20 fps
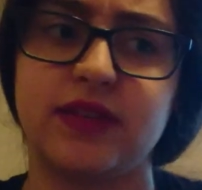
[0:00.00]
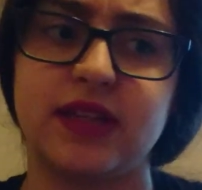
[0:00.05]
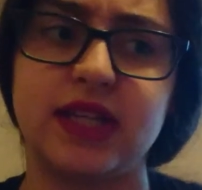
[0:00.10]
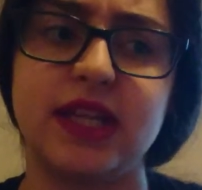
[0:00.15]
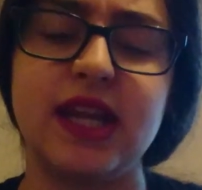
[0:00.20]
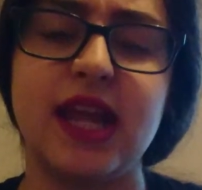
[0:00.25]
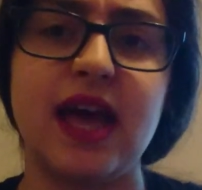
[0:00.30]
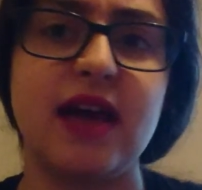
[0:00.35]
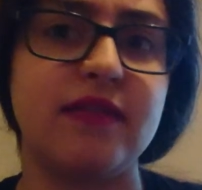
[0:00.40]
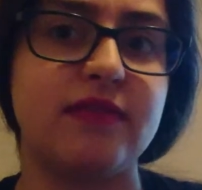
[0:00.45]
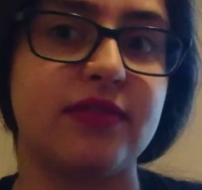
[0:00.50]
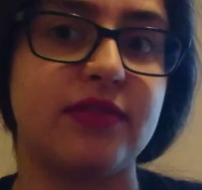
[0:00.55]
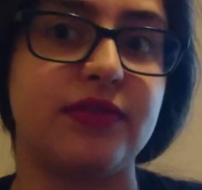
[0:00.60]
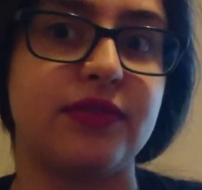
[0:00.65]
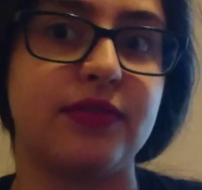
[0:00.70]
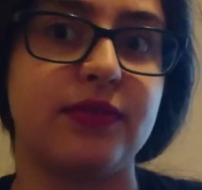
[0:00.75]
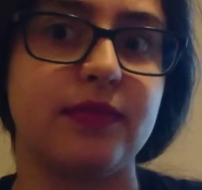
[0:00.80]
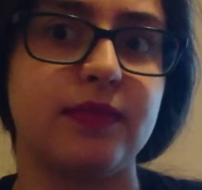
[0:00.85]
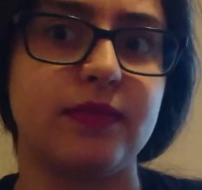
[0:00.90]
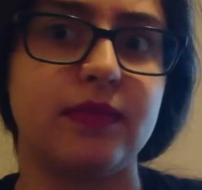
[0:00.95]
It didn't have
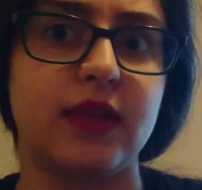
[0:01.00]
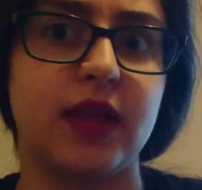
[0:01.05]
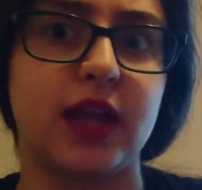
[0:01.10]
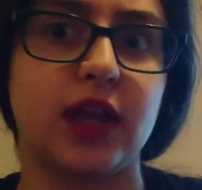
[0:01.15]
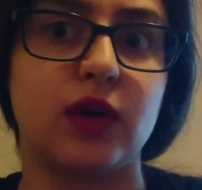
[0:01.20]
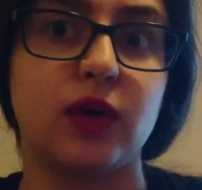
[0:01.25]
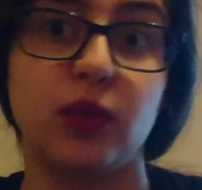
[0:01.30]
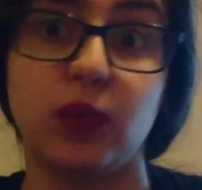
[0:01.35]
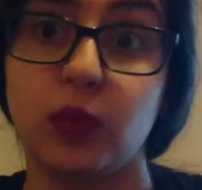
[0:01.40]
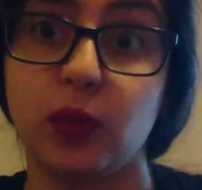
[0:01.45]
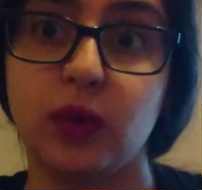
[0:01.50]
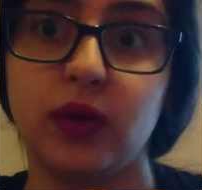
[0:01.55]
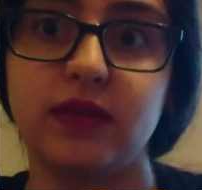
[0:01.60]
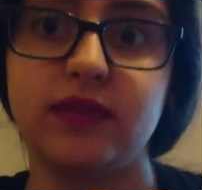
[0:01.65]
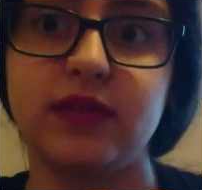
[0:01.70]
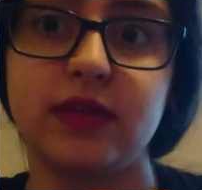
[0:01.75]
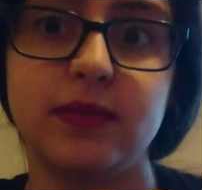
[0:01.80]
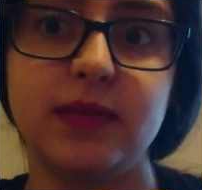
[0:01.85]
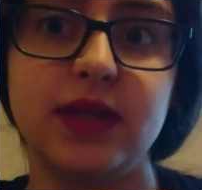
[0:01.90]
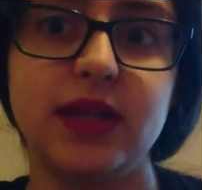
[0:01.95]
like all
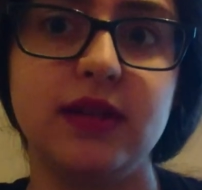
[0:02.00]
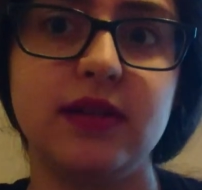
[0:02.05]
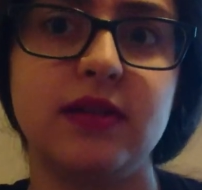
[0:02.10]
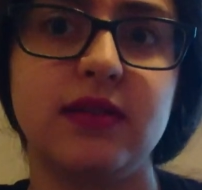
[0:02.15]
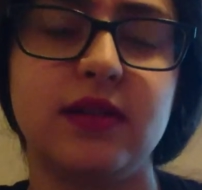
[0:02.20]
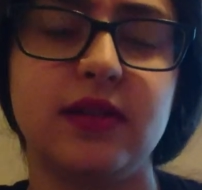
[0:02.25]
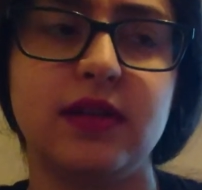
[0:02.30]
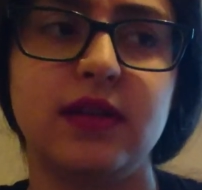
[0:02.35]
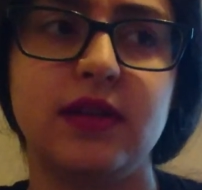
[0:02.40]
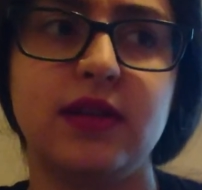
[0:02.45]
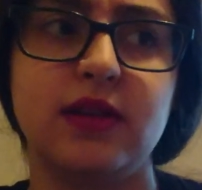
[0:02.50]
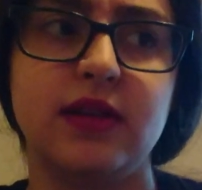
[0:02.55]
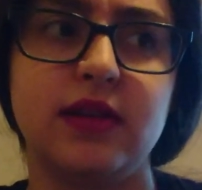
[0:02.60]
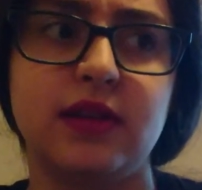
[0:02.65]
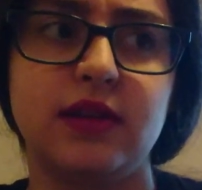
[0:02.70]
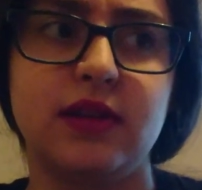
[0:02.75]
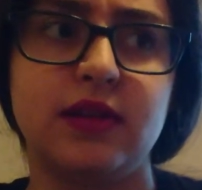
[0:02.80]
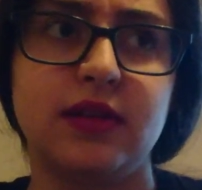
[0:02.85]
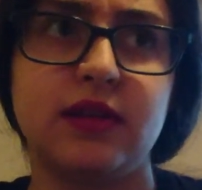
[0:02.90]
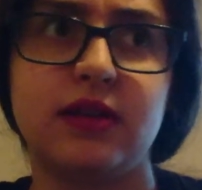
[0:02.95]
of them
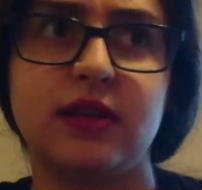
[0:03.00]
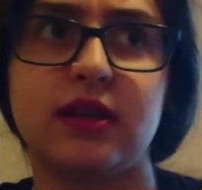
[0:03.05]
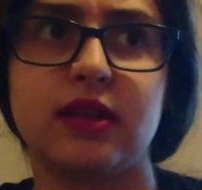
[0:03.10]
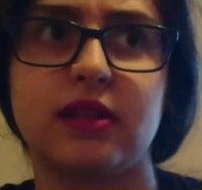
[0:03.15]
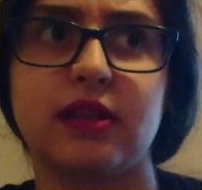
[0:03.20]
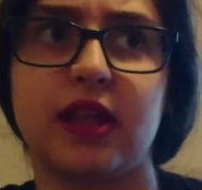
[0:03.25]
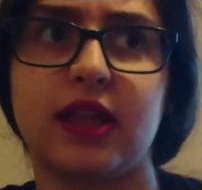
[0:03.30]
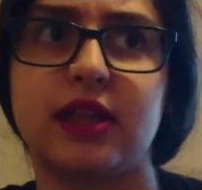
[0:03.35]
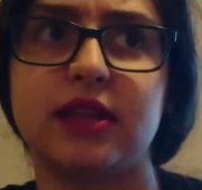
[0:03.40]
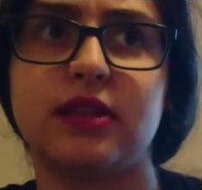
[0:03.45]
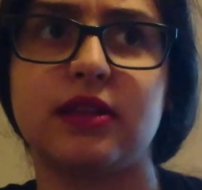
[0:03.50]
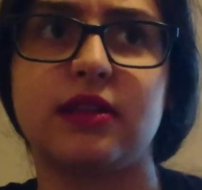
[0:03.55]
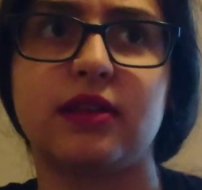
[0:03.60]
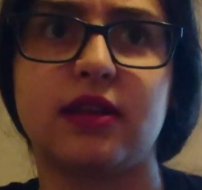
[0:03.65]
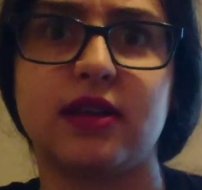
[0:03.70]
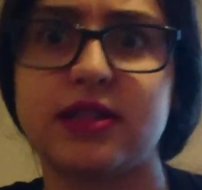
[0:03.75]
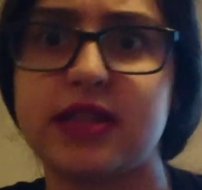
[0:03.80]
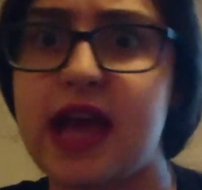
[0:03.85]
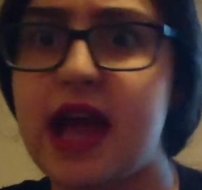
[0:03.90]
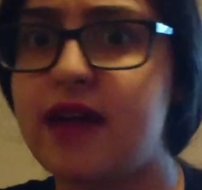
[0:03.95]
in, like
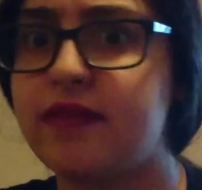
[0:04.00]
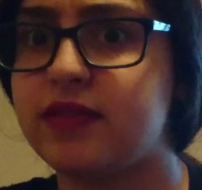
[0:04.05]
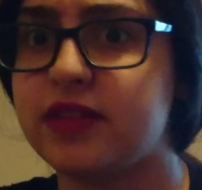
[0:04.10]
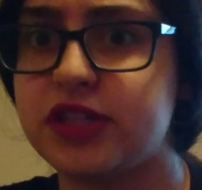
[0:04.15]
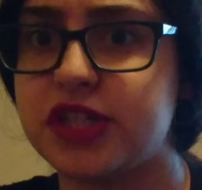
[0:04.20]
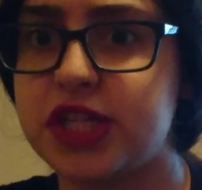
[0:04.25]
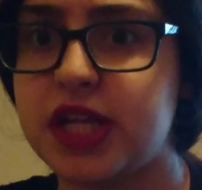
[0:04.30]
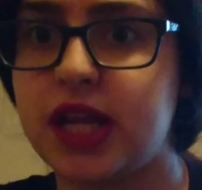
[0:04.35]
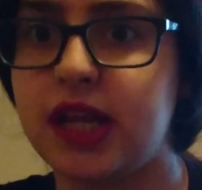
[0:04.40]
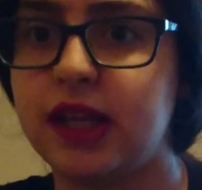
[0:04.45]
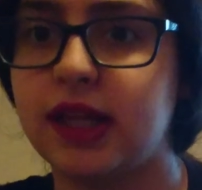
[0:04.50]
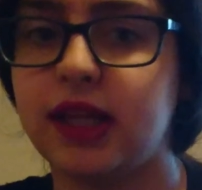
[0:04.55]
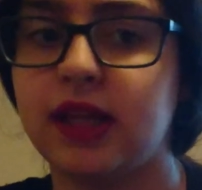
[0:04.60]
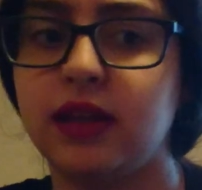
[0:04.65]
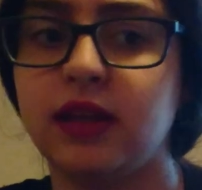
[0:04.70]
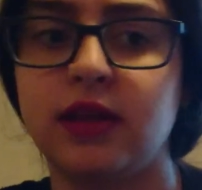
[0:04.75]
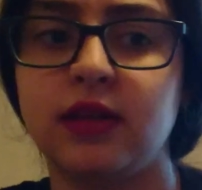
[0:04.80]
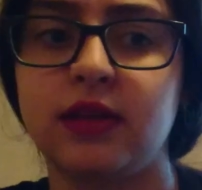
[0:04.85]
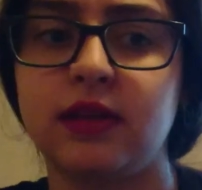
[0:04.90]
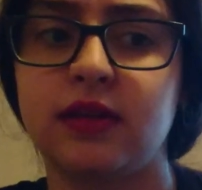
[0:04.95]
because I have the
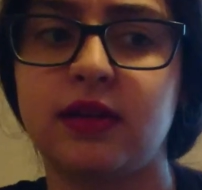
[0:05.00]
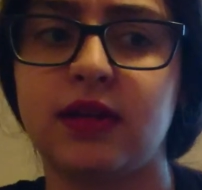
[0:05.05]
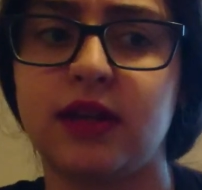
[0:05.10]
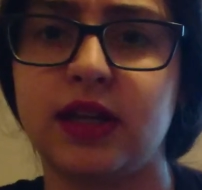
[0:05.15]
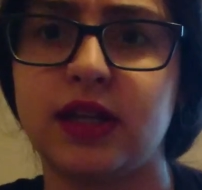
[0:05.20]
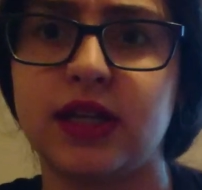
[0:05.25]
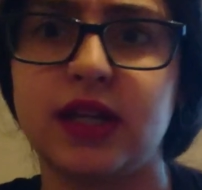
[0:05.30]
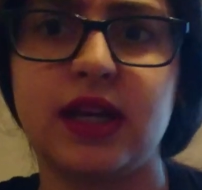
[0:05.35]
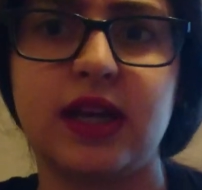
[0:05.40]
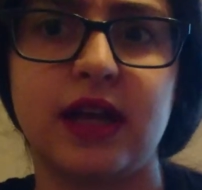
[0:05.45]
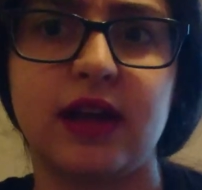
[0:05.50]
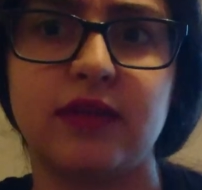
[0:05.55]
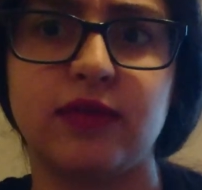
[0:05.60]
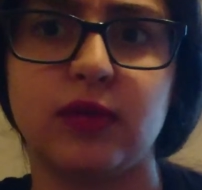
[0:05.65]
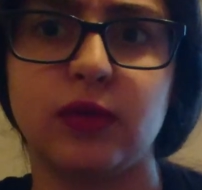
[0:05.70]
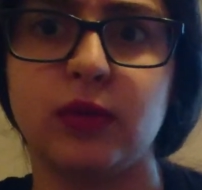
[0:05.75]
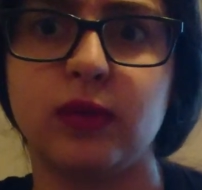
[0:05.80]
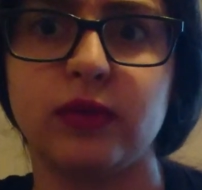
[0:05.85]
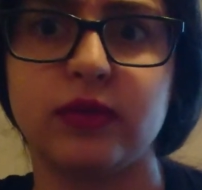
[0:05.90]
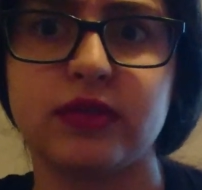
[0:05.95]
jelly and it didn't have
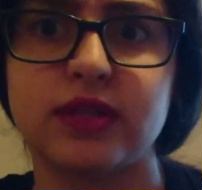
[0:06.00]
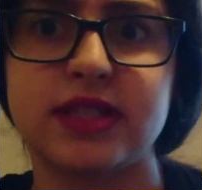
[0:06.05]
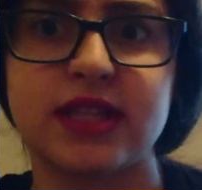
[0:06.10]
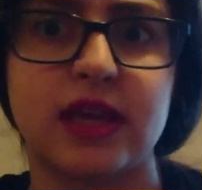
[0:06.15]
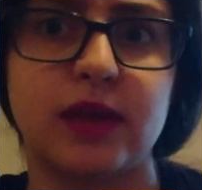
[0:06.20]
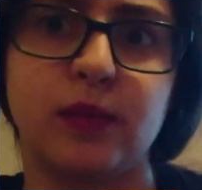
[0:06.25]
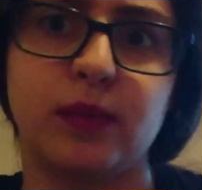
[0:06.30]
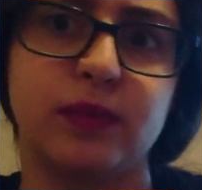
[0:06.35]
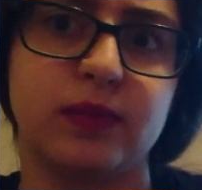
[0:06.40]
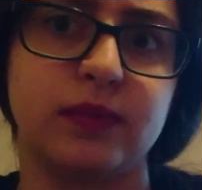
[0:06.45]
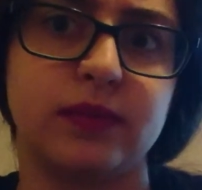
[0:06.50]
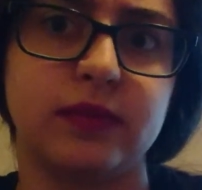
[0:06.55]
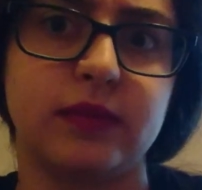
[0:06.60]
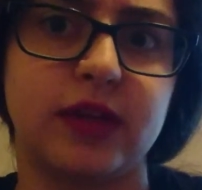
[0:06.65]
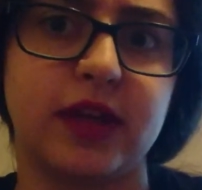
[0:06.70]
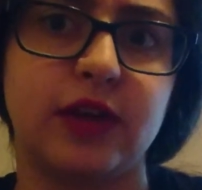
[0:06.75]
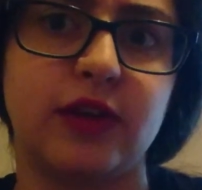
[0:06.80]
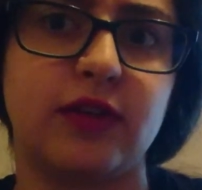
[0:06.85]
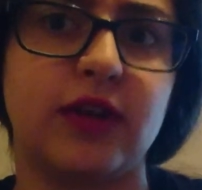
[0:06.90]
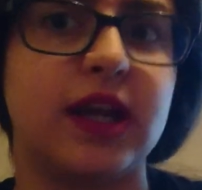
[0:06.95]
all the same
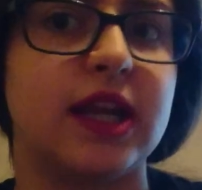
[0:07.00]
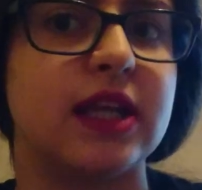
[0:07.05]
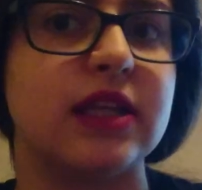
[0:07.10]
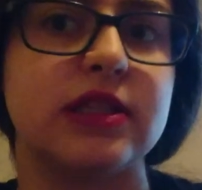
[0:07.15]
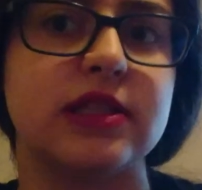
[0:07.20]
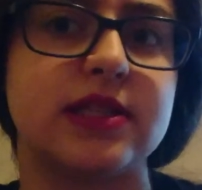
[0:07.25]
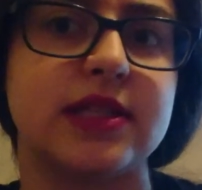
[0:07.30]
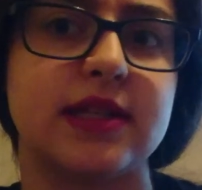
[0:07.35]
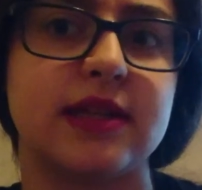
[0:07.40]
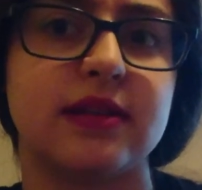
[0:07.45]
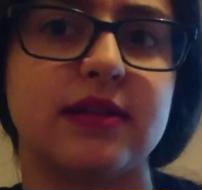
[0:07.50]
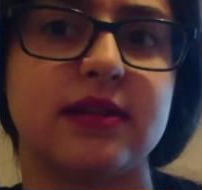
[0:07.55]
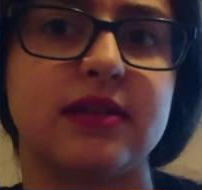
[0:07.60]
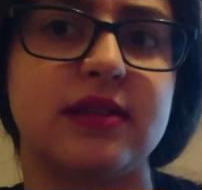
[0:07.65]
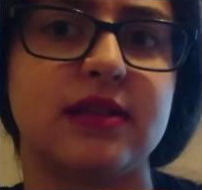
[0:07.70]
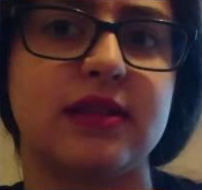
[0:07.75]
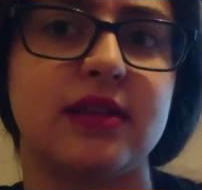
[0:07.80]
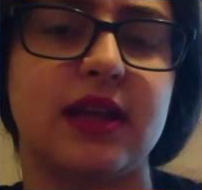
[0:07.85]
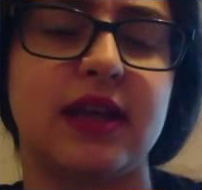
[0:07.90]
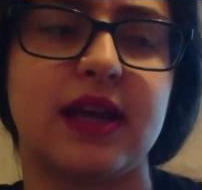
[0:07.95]
ingredients in
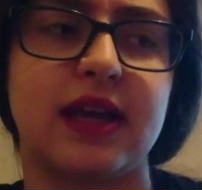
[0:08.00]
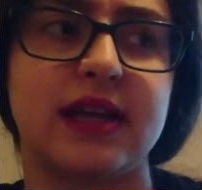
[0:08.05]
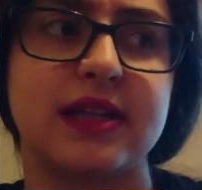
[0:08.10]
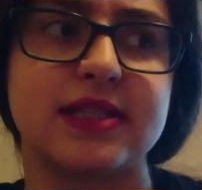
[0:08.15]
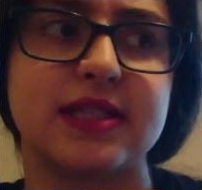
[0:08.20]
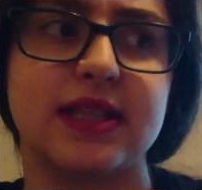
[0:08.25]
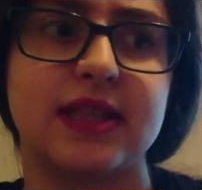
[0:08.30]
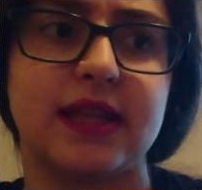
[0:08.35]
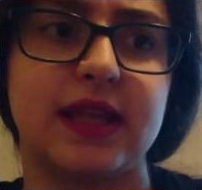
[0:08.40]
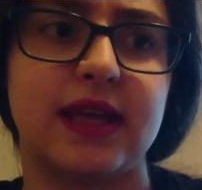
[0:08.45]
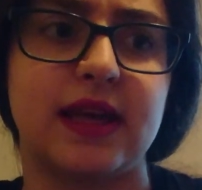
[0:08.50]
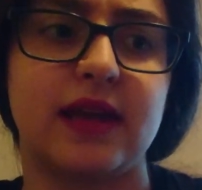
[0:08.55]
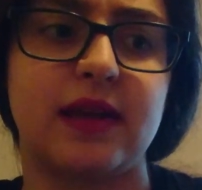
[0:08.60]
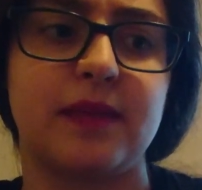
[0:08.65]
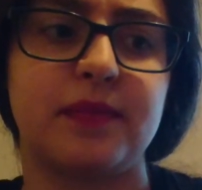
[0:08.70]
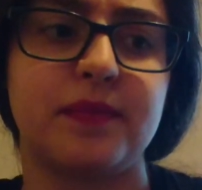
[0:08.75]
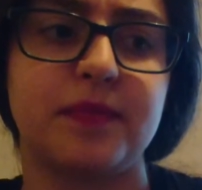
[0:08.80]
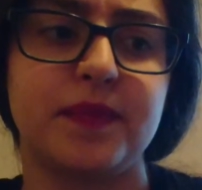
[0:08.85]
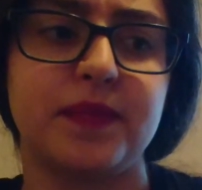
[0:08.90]
that it has in there.